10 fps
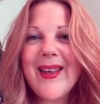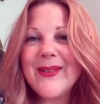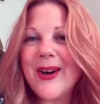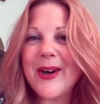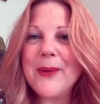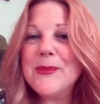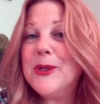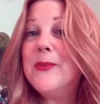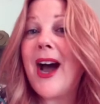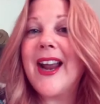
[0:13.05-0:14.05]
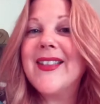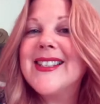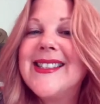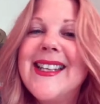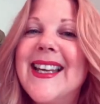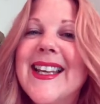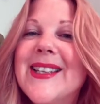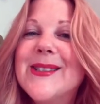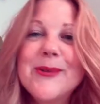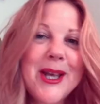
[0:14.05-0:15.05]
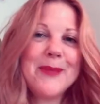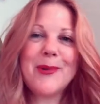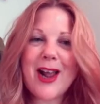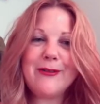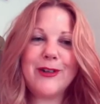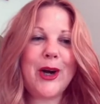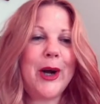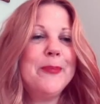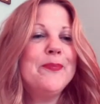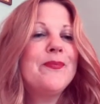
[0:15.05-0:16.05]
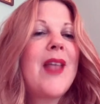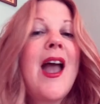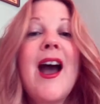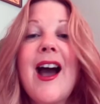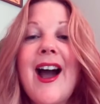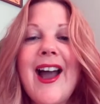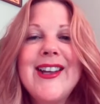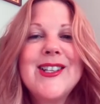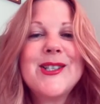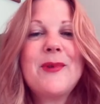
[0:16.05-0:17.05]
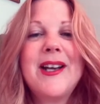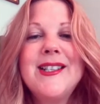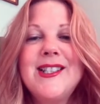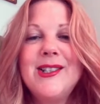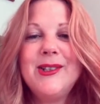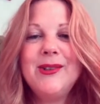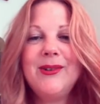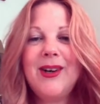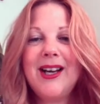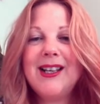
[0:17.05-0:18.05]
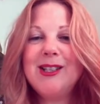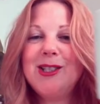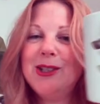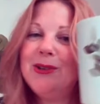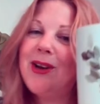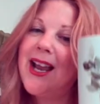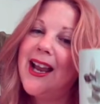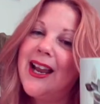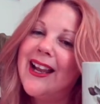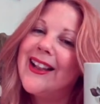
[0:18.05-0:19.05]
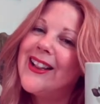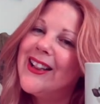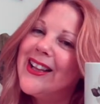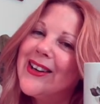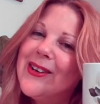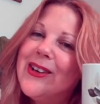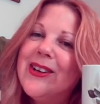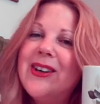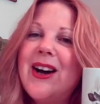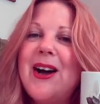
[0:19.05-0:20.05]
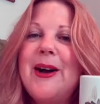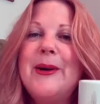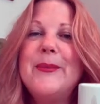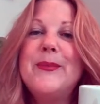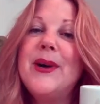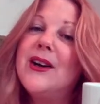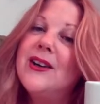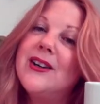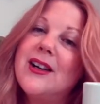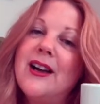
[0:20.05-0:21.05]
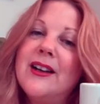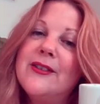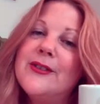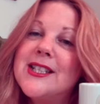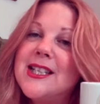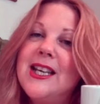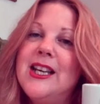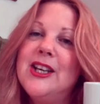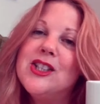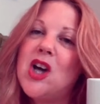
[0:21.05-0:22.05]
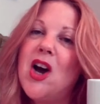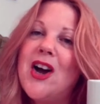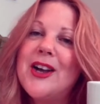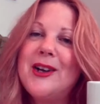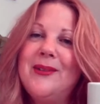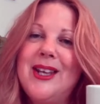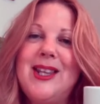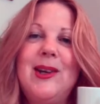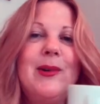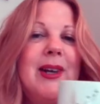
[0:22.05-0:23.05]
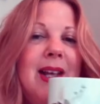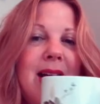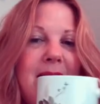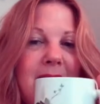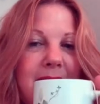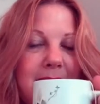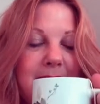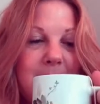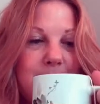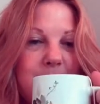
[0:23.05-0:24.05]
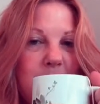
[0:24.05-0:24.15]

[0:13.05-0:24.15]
Welcome to Behind the Scenes with Beretta Fleur. I just wanted to do a little um, kind of tea talk with you. I am